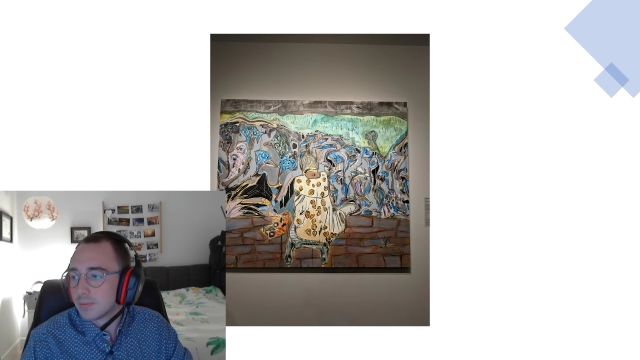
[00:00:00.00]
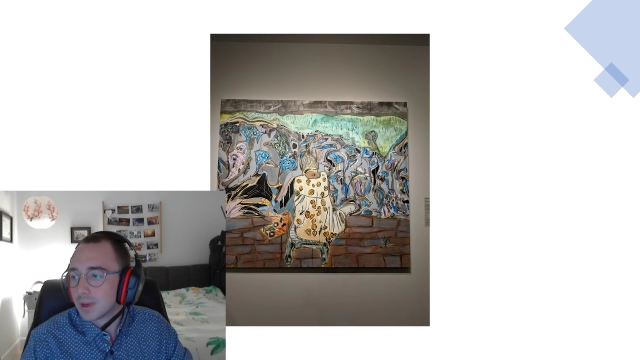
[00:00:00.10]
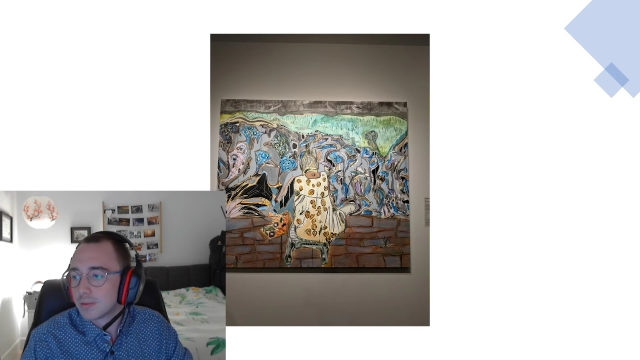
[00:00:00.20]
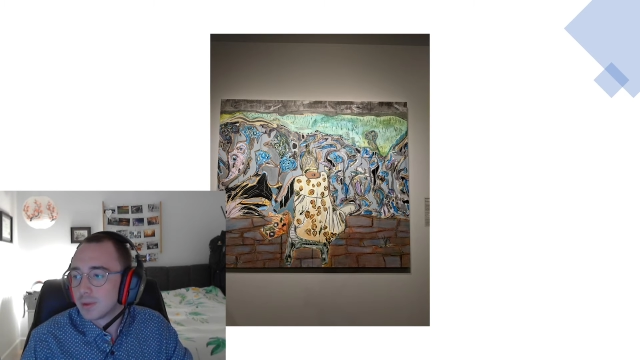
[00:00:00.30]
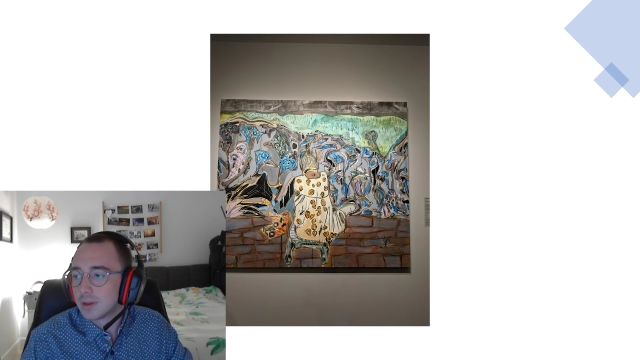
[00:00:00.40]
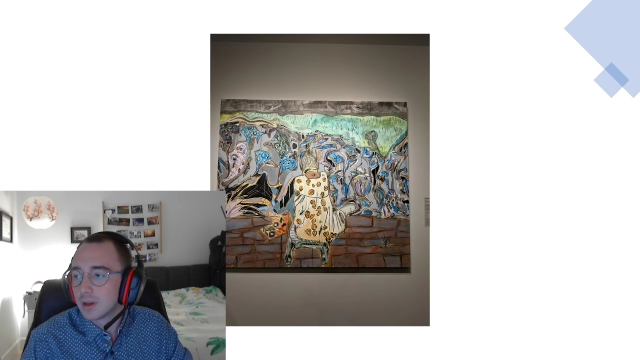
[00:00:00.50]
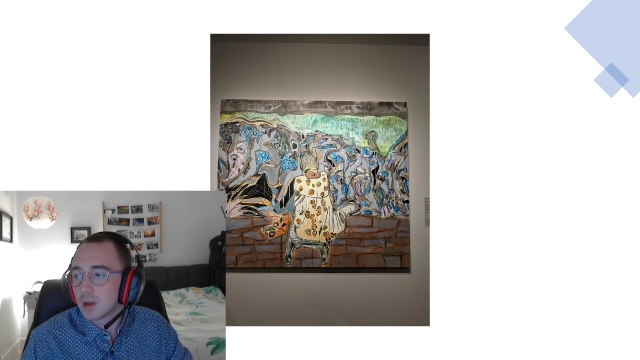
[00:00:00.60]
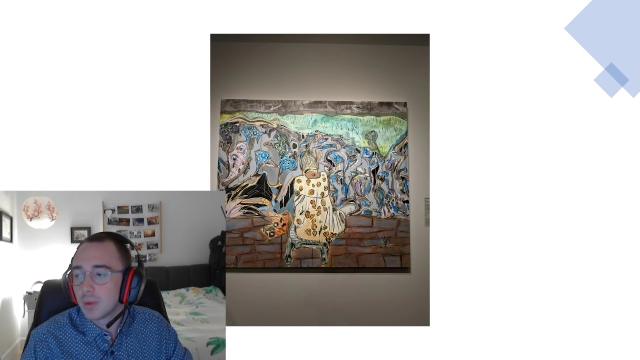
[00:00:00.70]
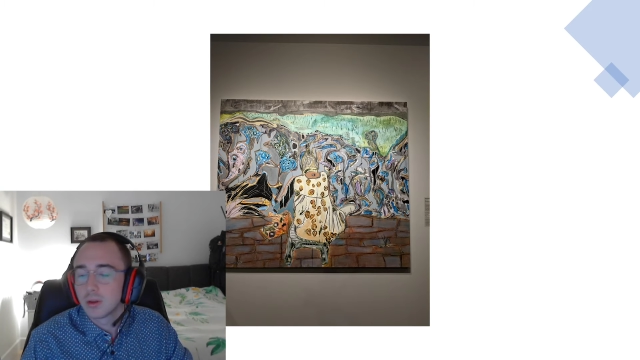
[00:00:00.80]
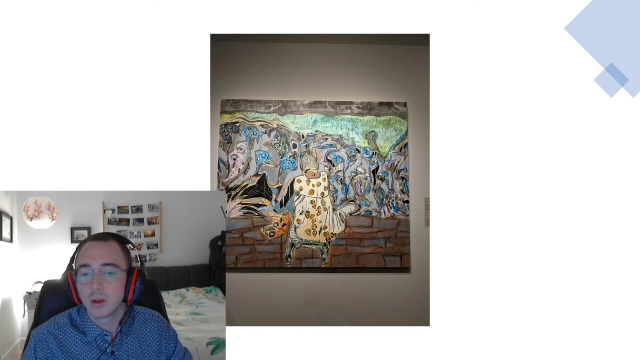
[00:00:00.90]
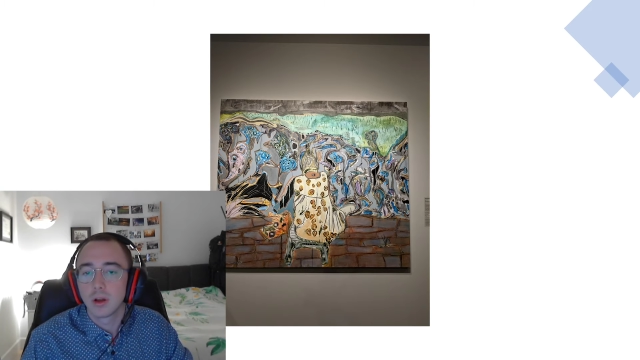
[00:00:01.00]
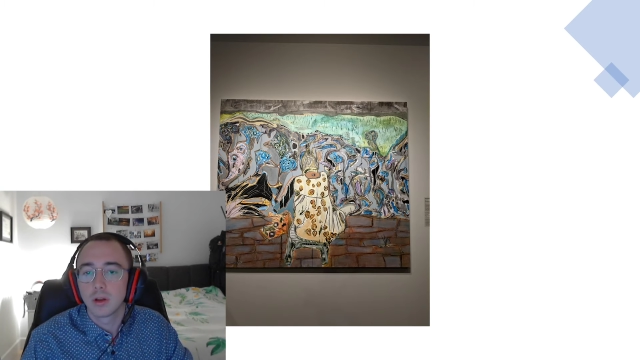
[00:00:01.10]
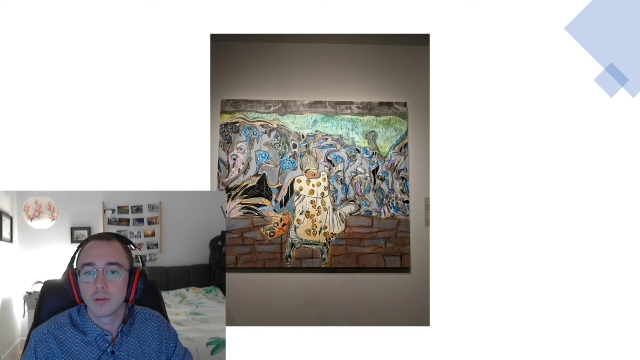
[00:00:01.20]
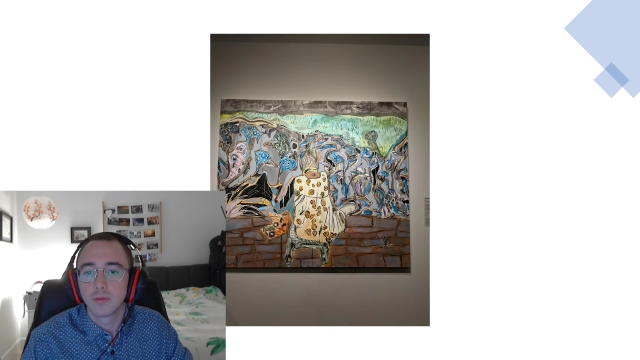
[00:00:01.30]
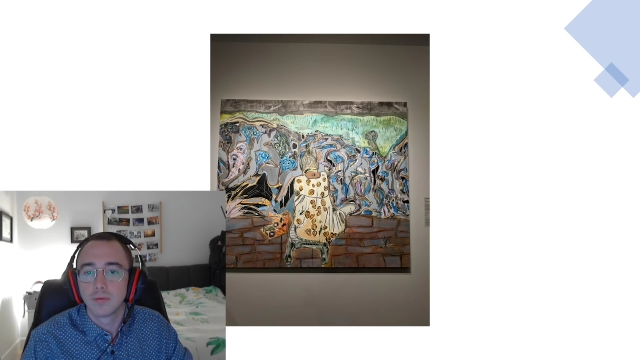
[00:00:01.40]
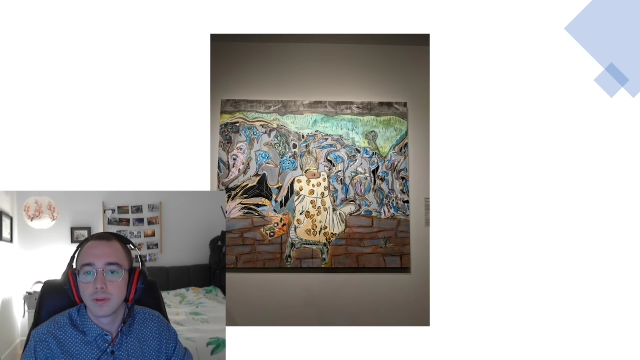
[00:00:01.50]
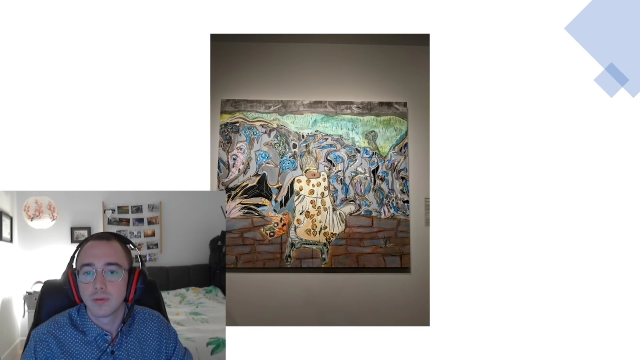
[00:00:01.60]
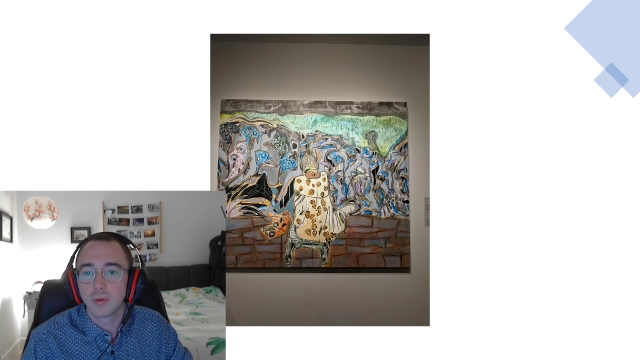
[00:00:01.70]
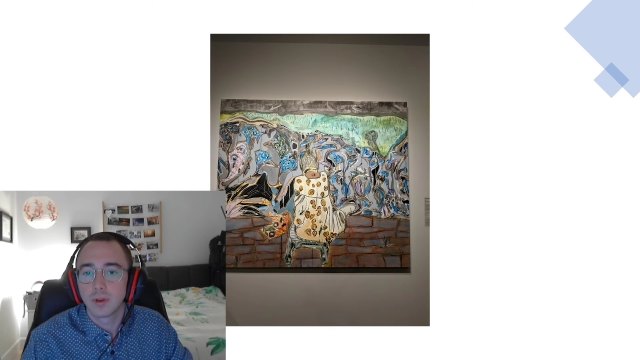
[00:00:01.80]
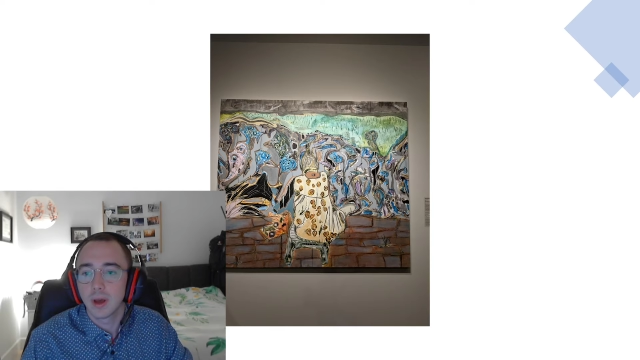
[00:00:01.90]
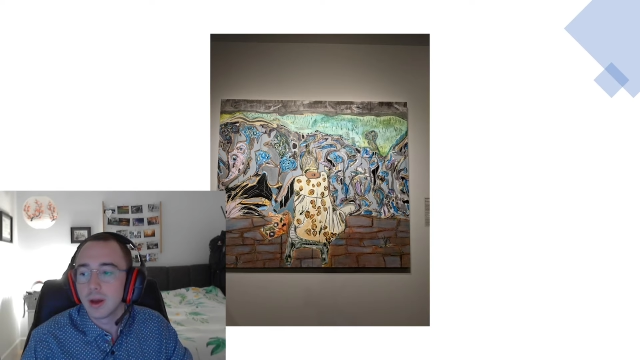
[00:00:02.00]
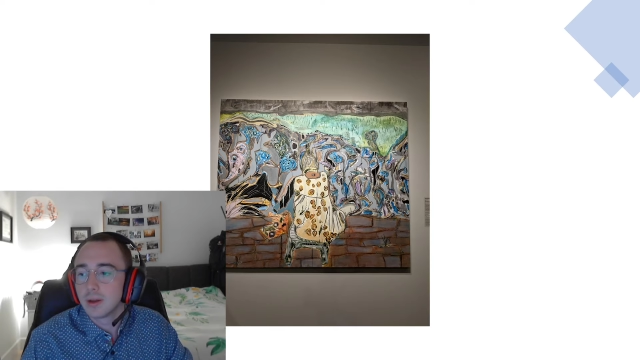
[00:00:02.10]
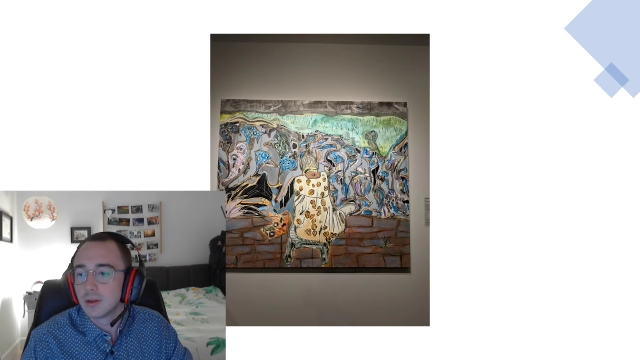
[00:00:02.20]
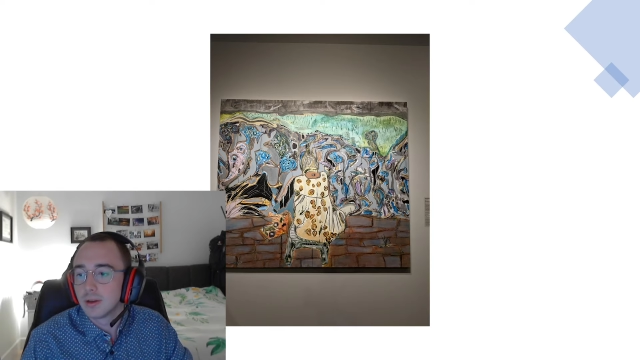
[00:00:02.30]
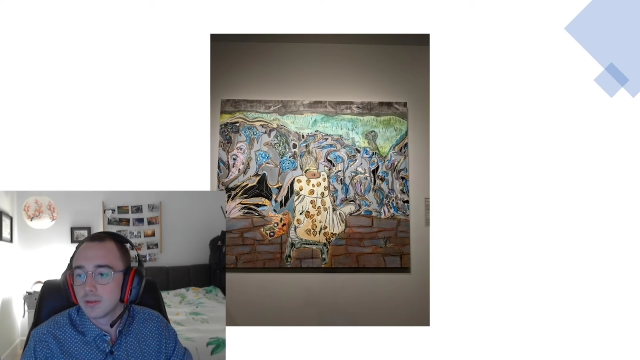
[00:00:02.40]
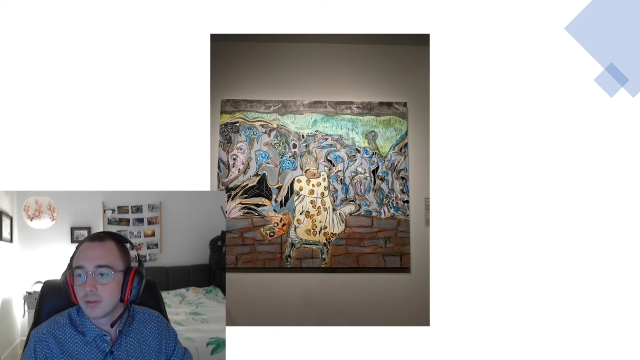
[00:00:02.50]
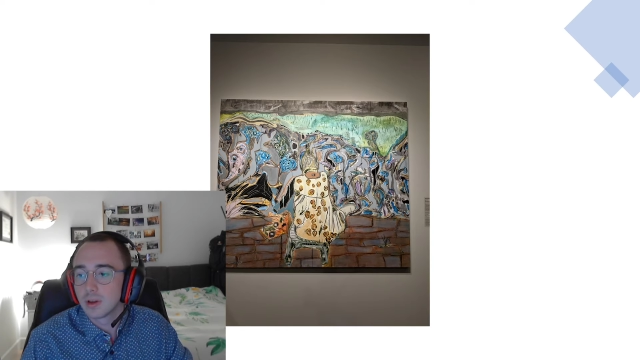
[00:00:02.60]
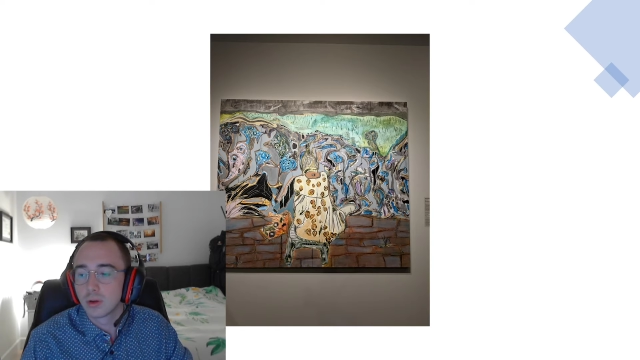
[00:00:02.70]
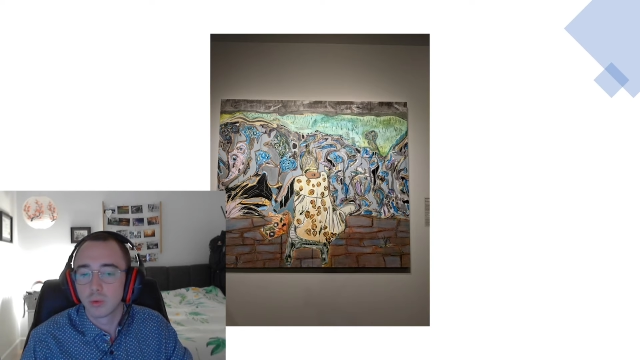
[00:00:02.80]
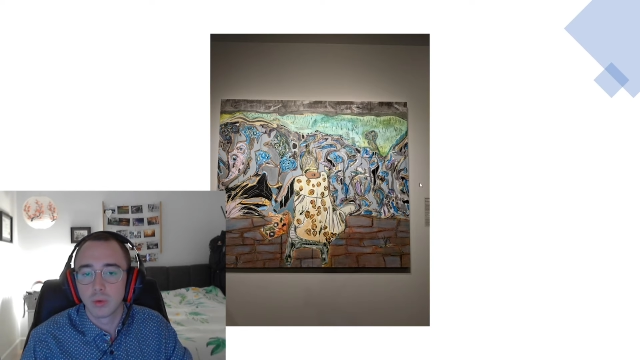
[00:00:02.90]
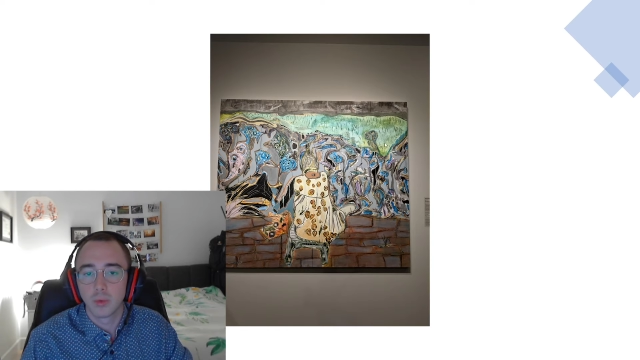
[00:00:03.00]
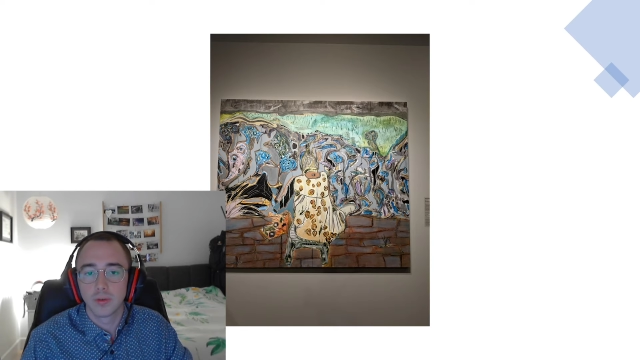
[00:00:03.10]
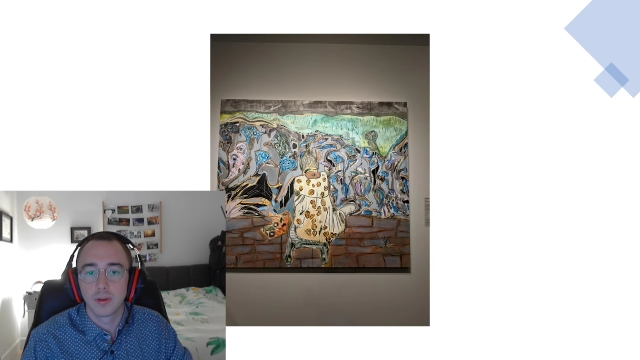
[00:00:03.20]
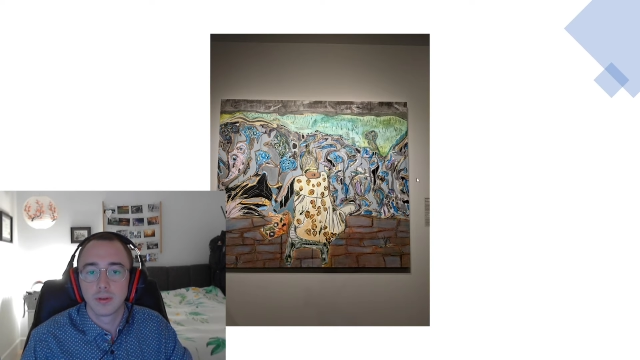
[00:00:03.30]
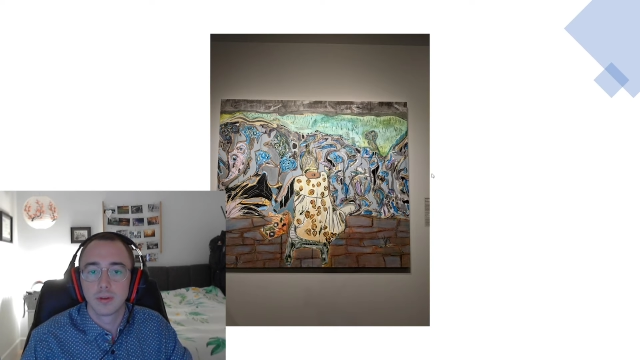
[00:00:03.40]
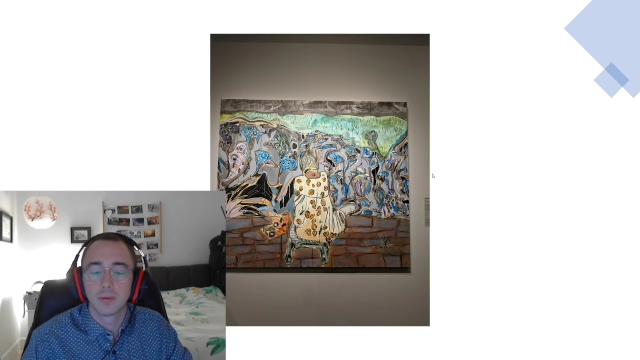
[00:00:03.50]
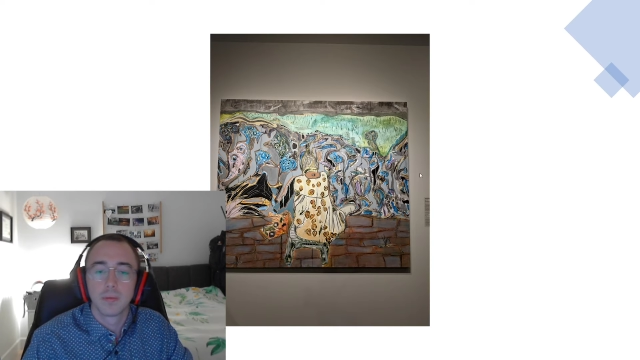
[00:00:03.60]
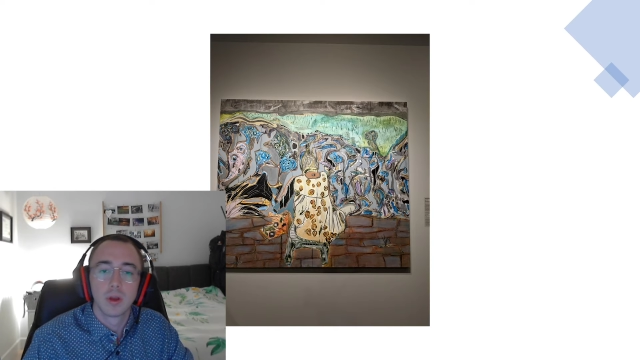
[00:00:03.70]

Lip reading: makes me think about a lot of different ideas it could represent